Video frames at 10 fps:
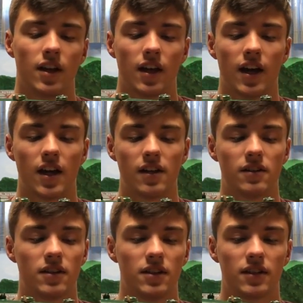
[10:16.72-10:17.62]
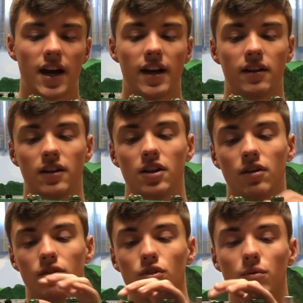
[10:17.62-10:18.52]
And he's gotten
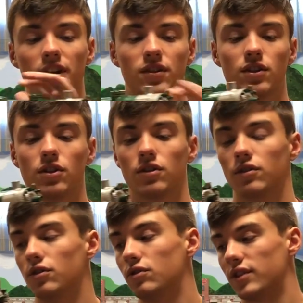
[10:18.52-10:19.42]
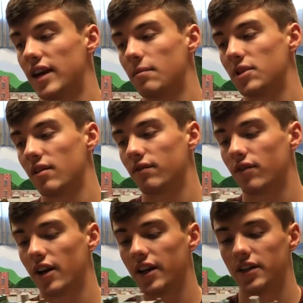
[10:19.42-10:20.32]
new whistle, new steps out
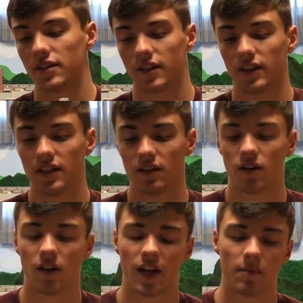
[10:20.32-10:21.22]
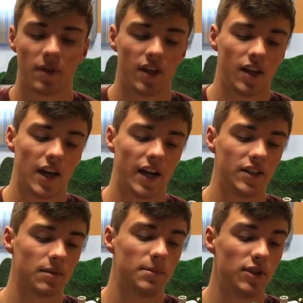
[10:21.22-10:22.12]
front, and he's cleaned it all up, and
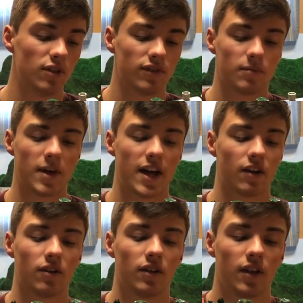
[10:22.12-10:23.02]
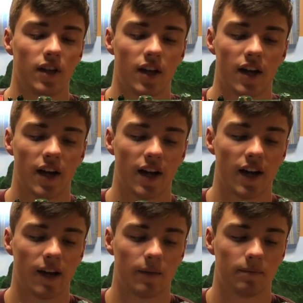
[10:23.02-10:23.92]
it's a beautiful model.
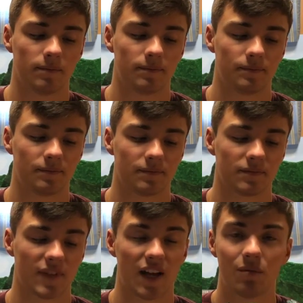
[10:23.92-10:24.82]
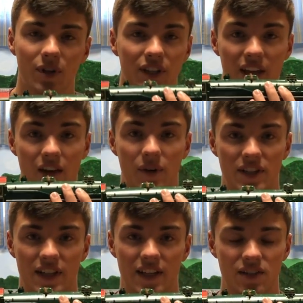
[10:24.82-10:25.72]
I really can't
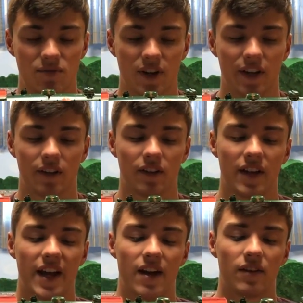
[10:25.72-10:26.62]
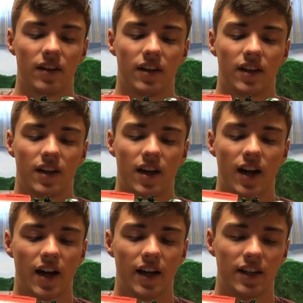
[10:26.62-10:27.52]
wait to get this running on the layout.
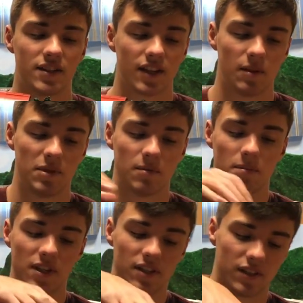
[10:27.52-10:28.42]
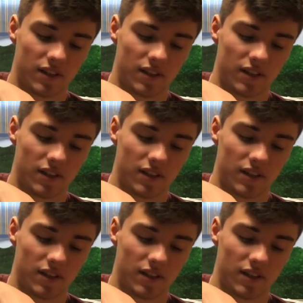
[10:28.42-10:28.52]
It's going to be a beast.